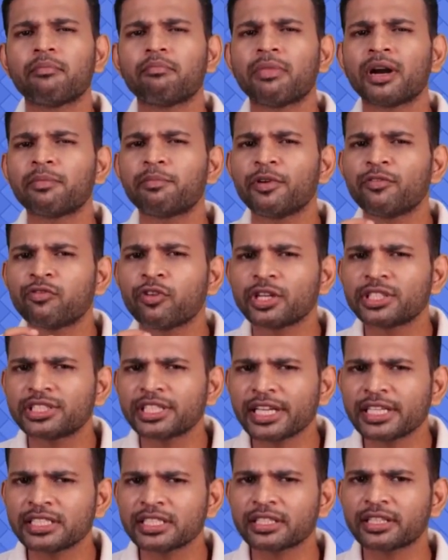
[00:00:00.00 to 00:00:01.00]
But before
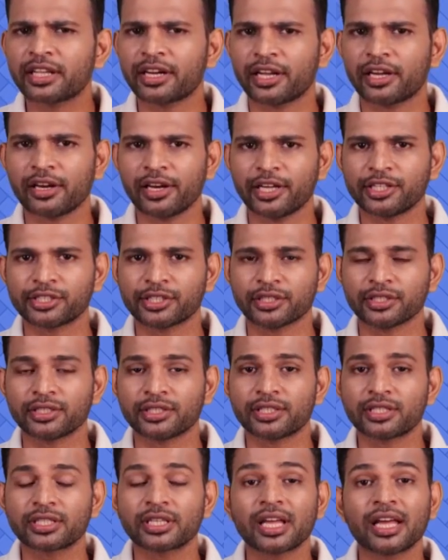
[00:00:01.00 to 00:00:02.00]
changing the
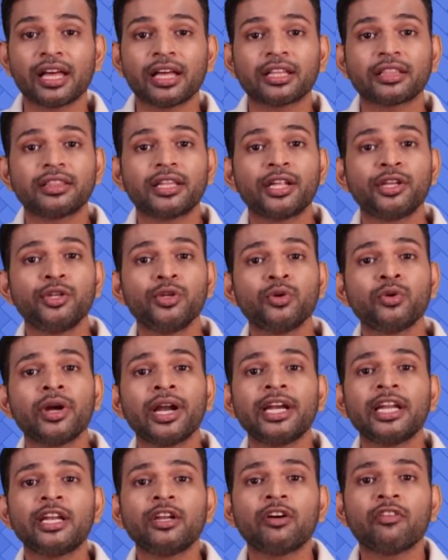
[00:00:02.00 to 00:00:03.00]
regulations, the new
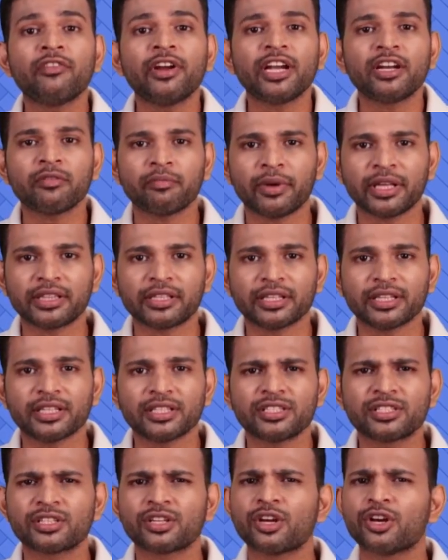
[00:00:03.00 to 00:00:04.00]
and innovative
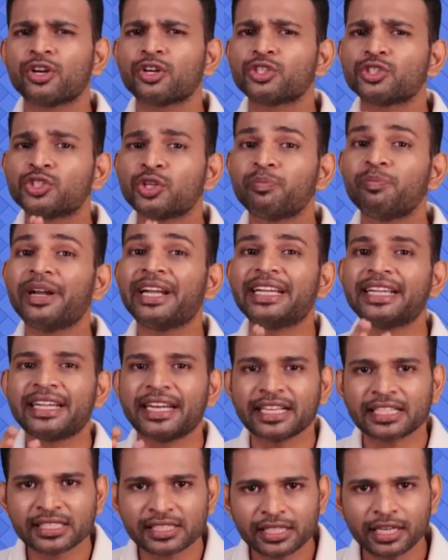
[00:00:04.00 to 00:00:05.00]
methods should be
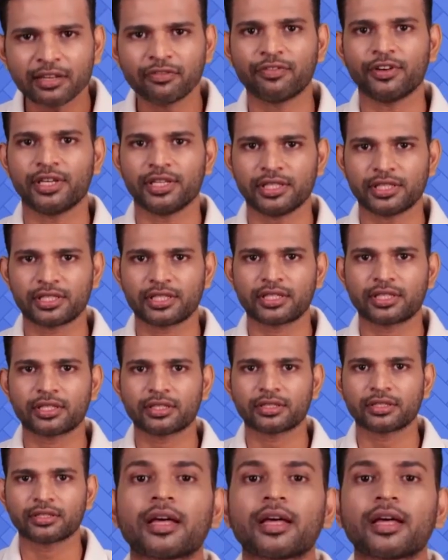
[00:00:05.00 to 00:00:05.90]
tested first.